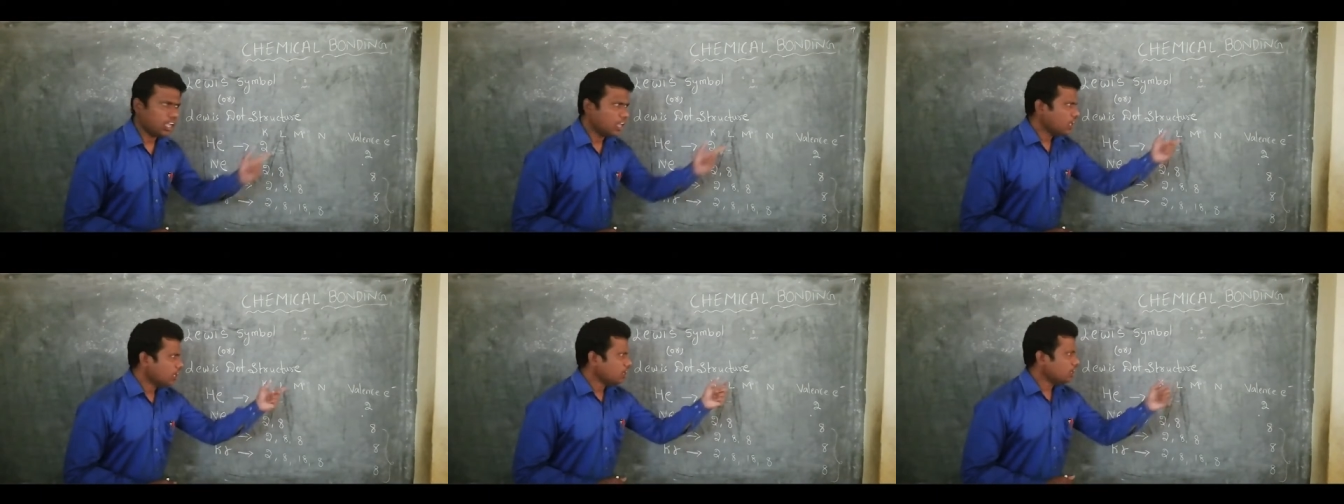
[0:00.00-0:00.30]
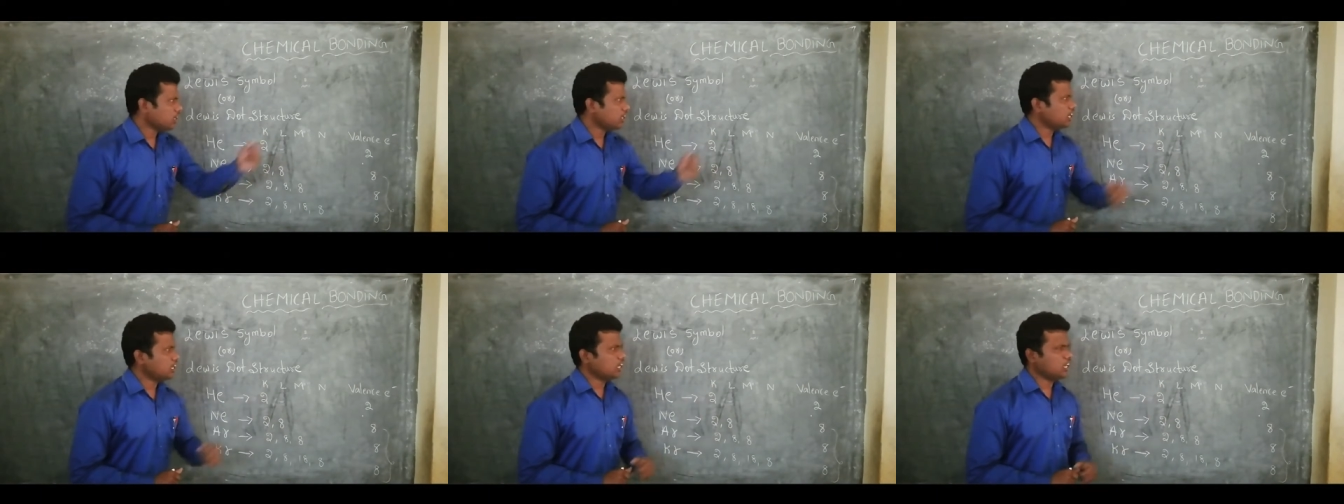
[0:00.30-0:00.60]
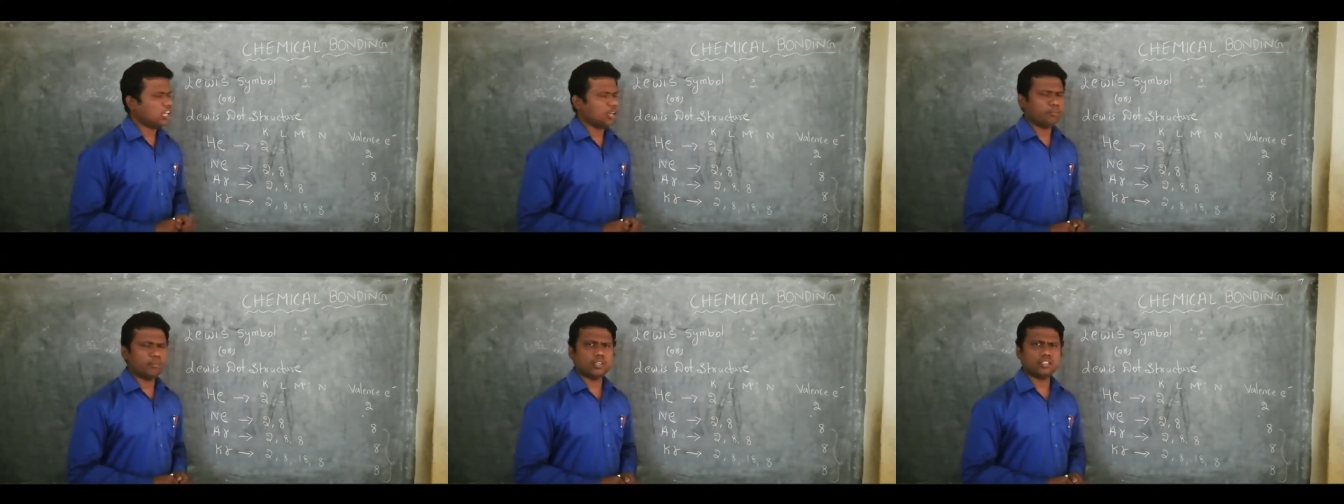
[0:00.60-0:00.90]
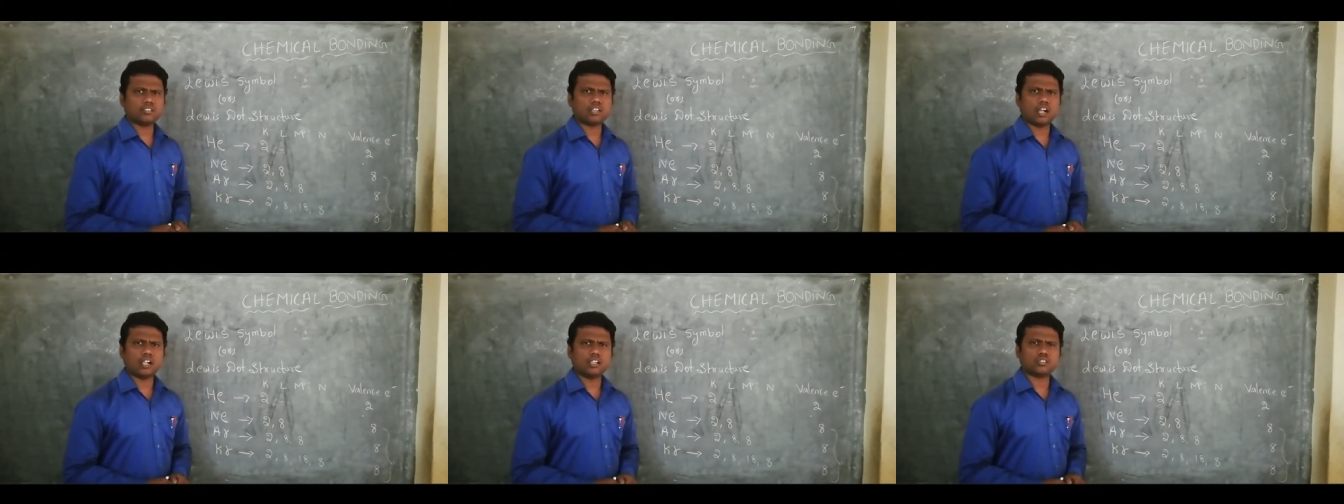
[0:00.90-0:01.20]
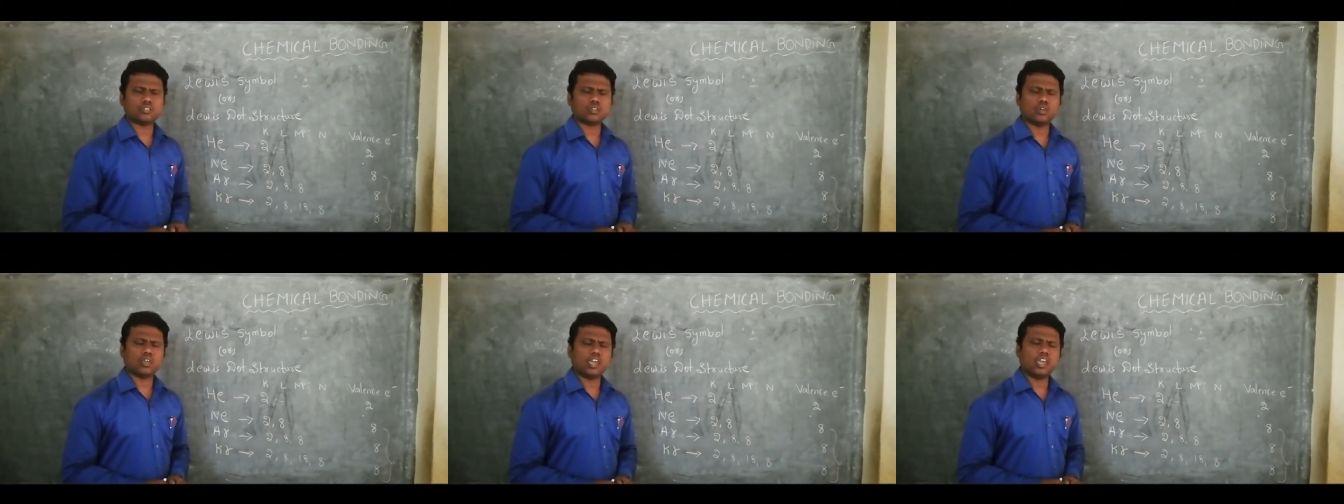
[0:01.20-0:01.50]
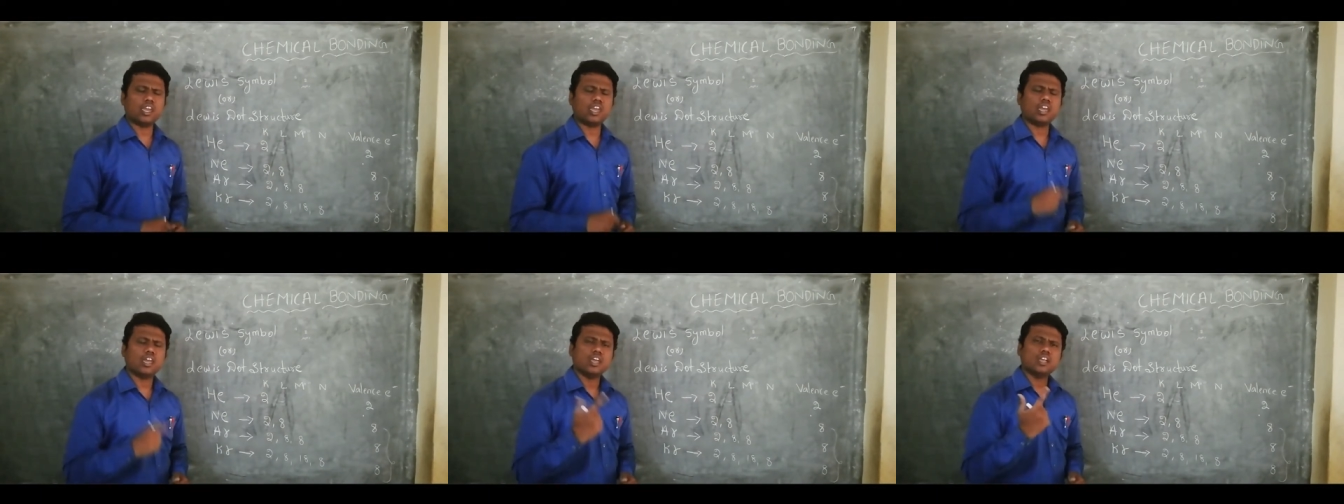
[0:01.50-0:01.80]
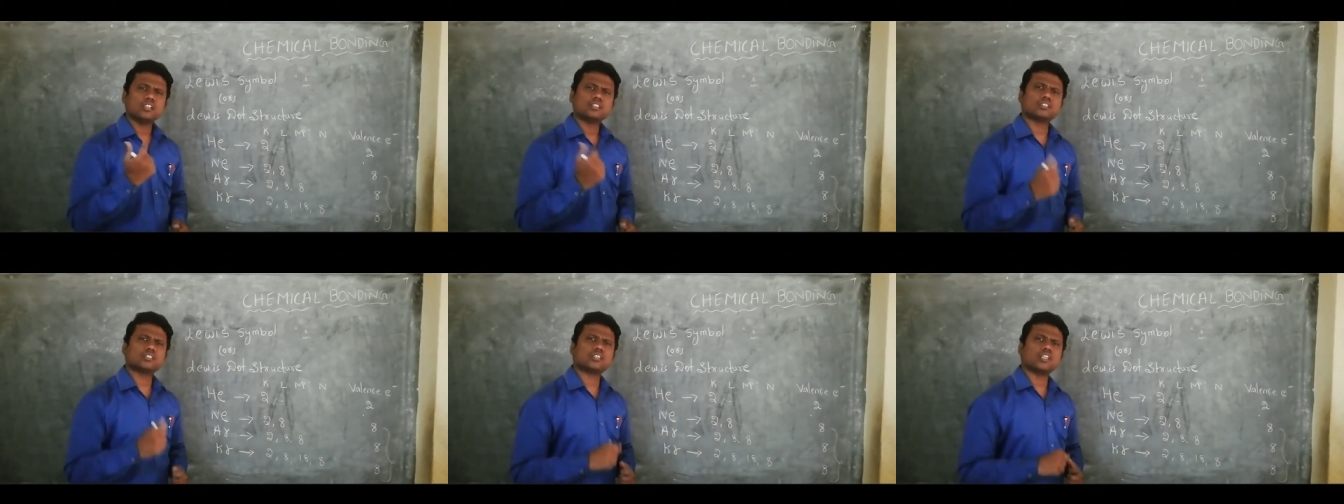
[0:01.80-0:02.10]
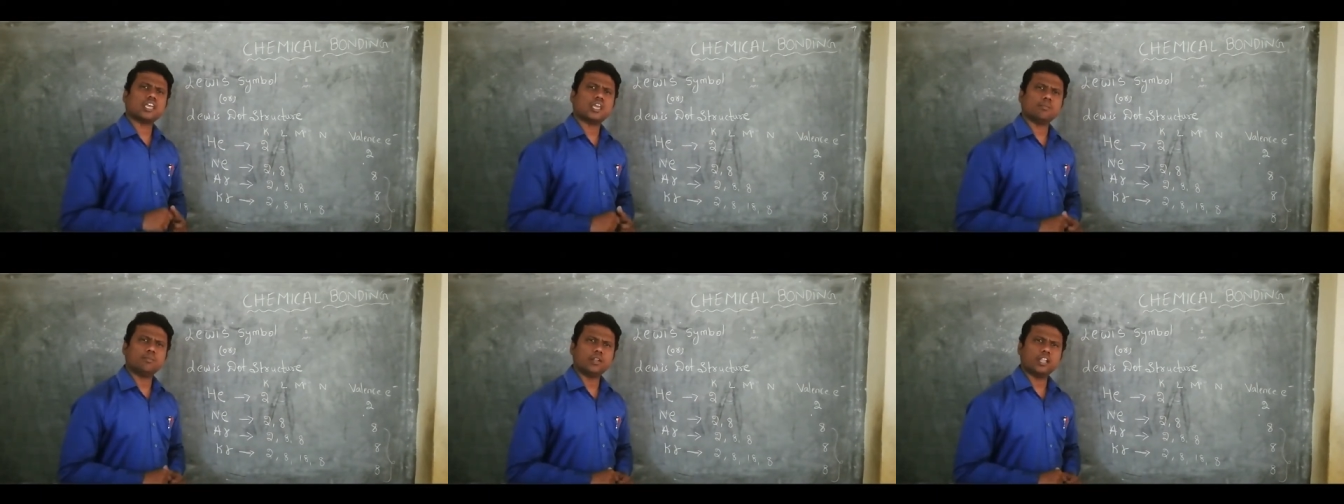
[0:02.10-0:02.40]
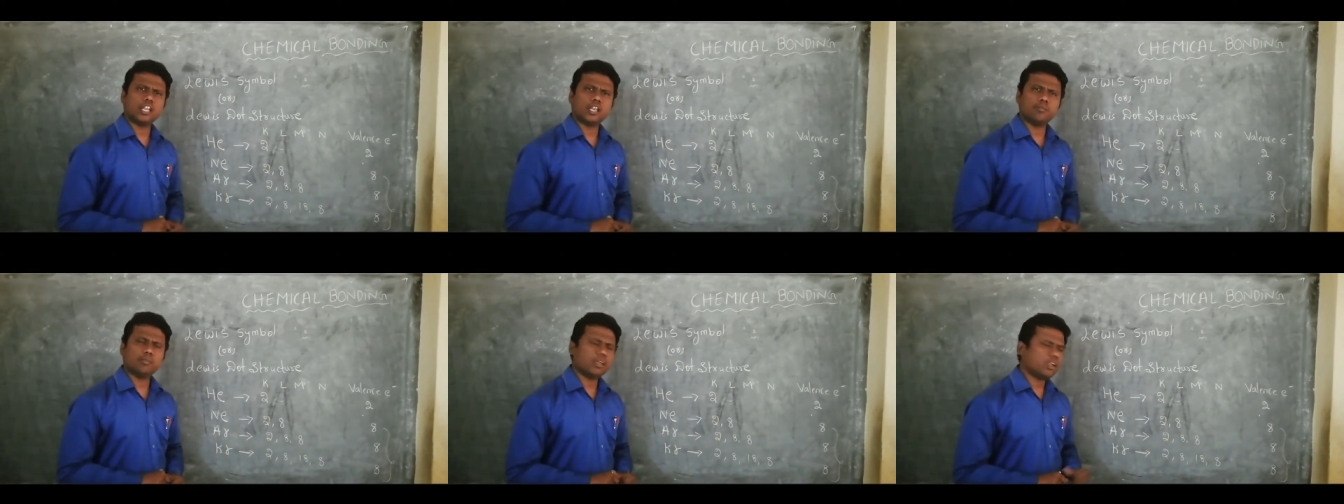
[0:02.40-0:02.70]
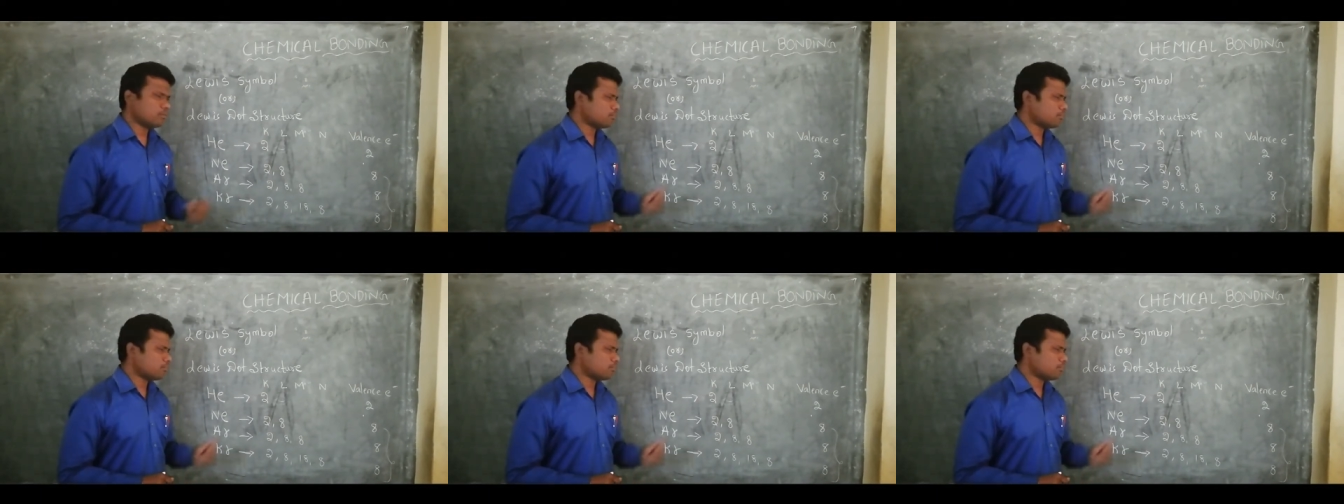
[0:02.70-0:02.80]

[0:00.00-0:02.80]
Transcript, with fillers: helium is also a stable element